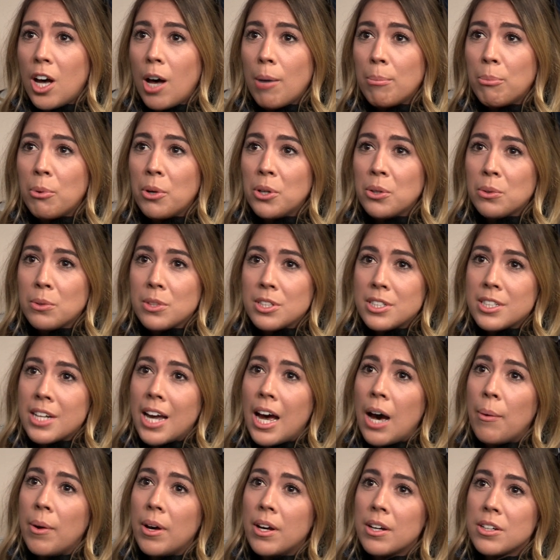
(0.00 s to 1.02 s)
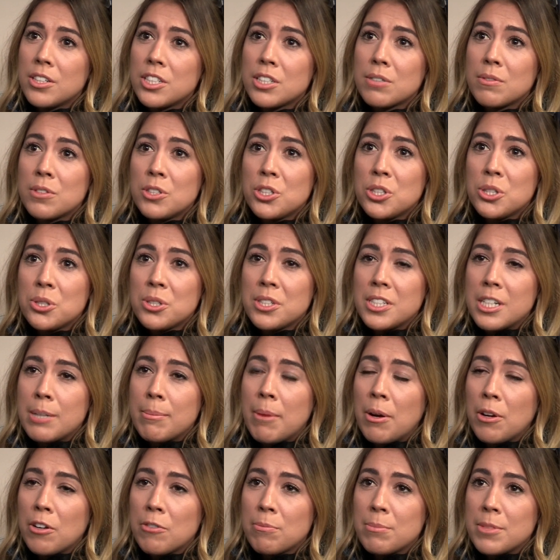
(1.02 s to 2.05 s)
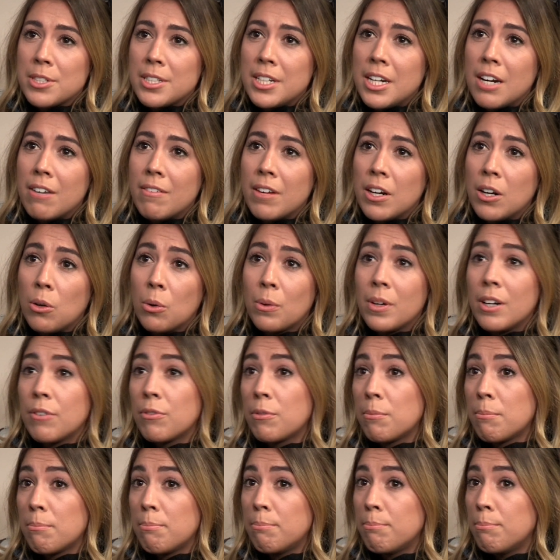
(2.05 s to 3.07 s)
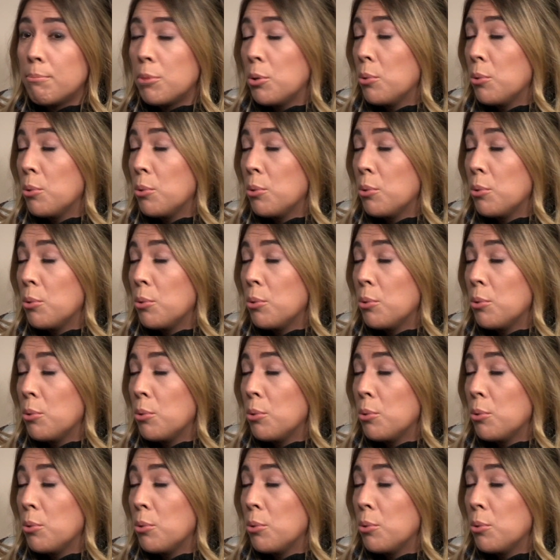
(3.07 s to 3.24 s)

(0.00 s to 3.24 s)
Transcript: cut point on the tower to reduce the amount of material or even